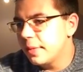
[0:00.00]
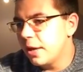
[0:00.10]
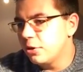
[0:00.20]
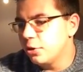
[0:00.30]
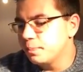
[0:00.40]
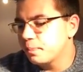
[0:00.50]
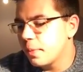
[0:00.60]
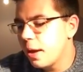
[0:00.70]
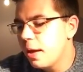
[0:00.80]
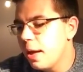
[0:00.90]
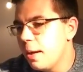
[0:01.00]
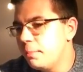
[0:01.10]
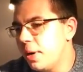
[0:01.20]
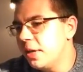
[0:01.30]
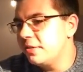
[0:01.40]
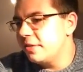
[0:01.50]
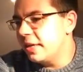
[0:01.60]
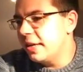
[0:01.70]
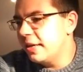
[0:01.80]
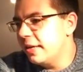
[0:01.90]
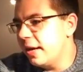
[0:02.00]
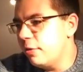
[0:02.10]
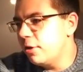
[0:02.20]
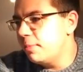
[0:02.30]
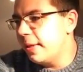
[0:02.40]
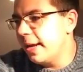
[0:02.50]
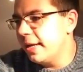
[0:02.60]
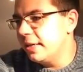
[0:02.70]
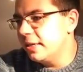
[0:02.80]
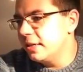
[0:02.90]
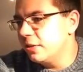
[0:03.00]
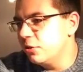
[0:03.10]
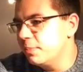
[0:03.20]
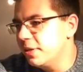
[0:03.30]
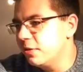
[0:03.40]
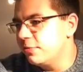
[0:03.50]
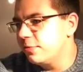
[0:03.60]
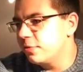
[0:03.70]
I don't know. But I want to play you a bit of